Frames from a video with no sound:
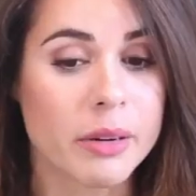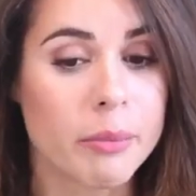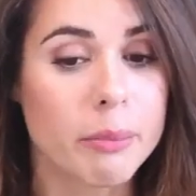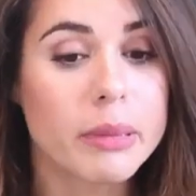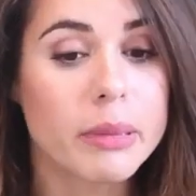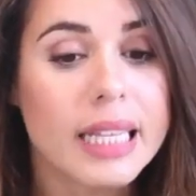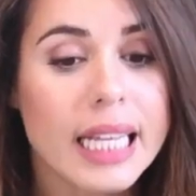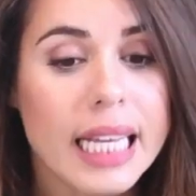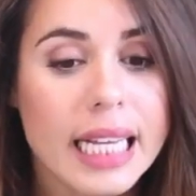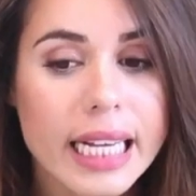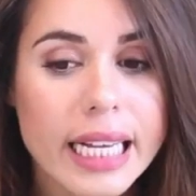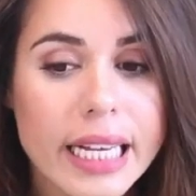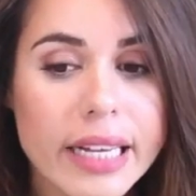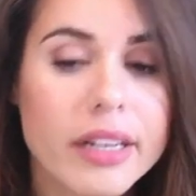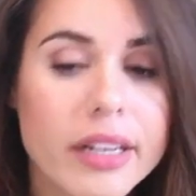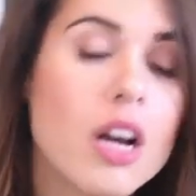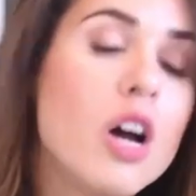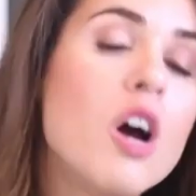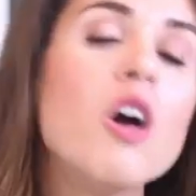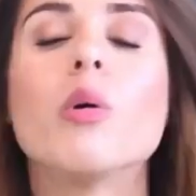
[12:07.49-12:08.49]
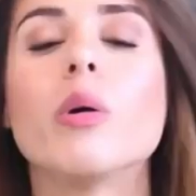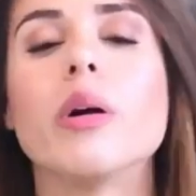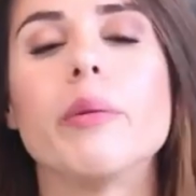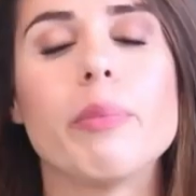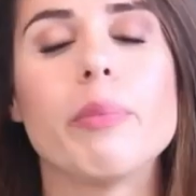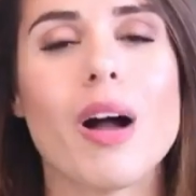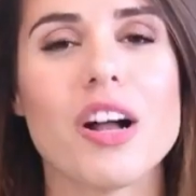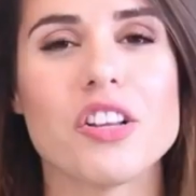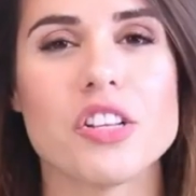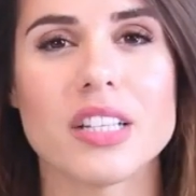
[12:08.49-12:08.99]
completed or
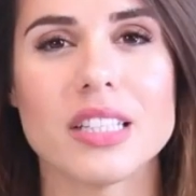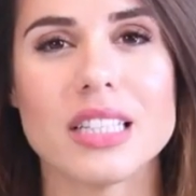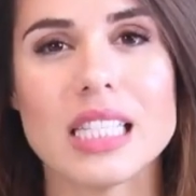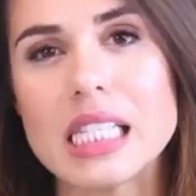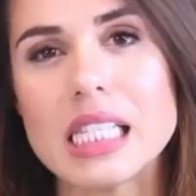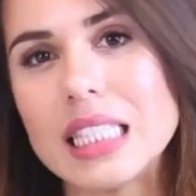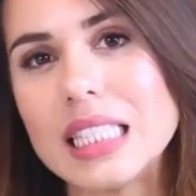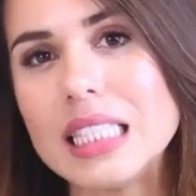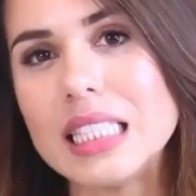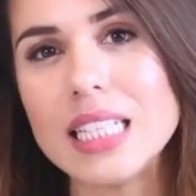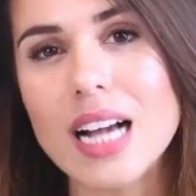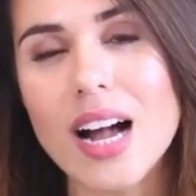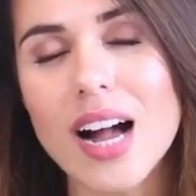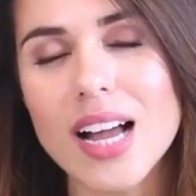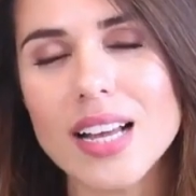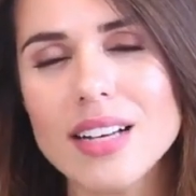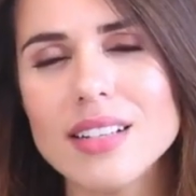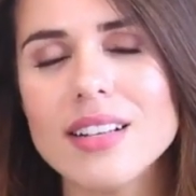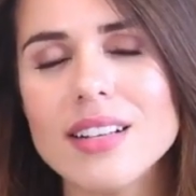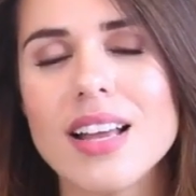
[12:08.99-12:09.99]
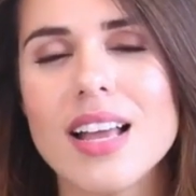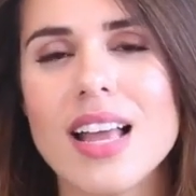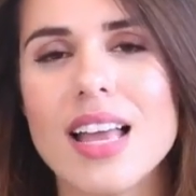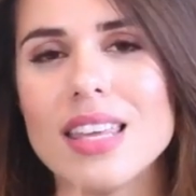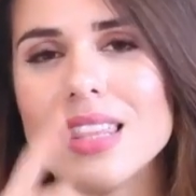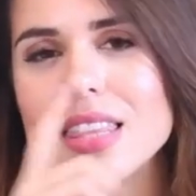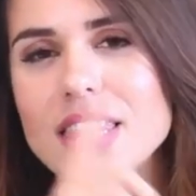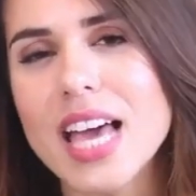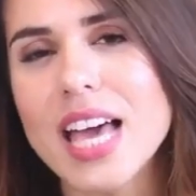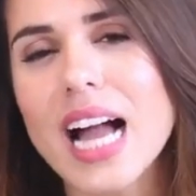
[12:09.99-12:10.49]
a project is done,
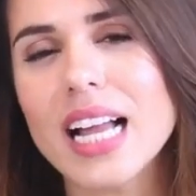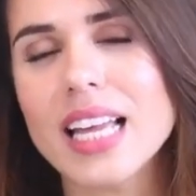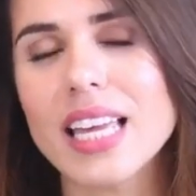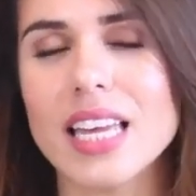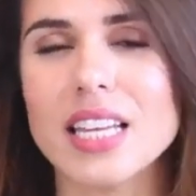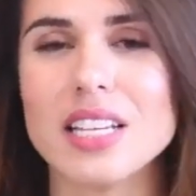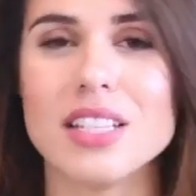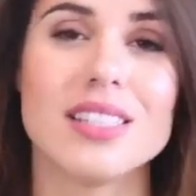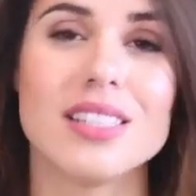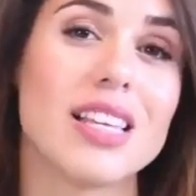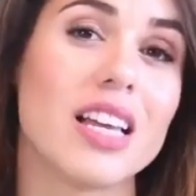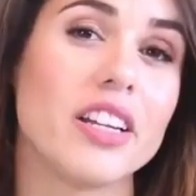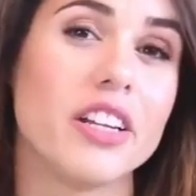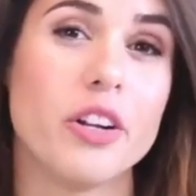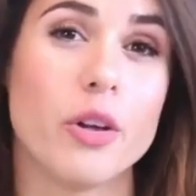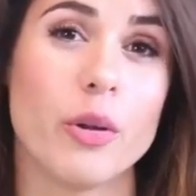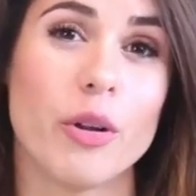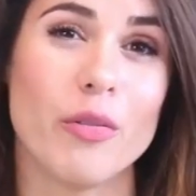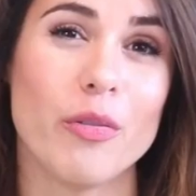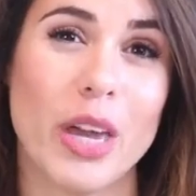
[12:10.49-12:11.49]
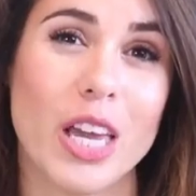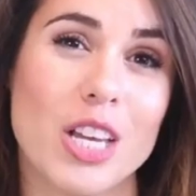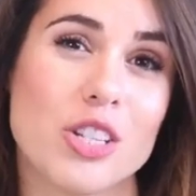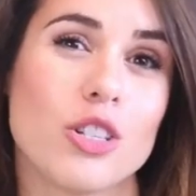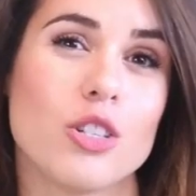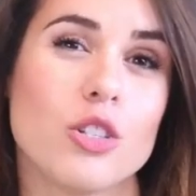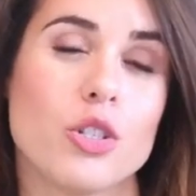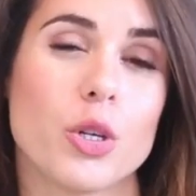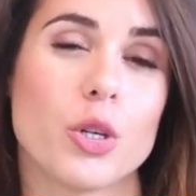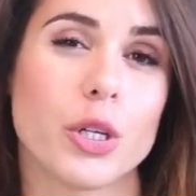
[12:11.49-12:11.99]
that can send a
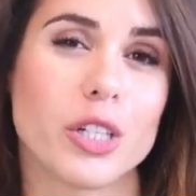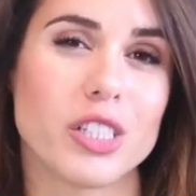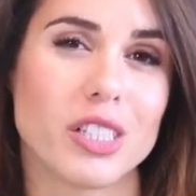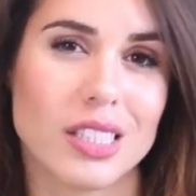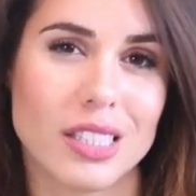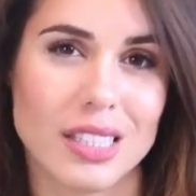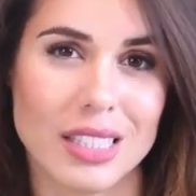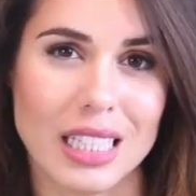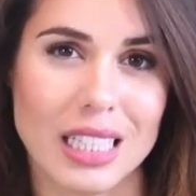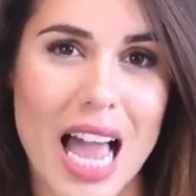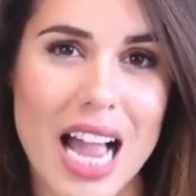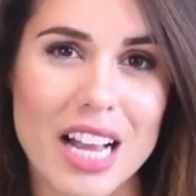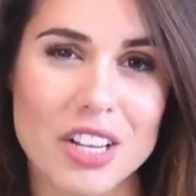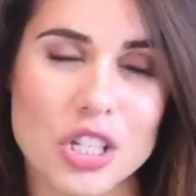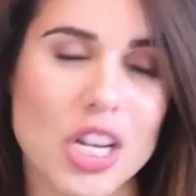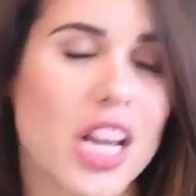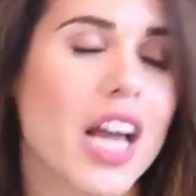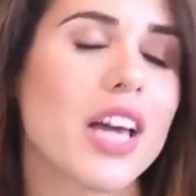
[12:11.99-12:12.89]
notification to your Slack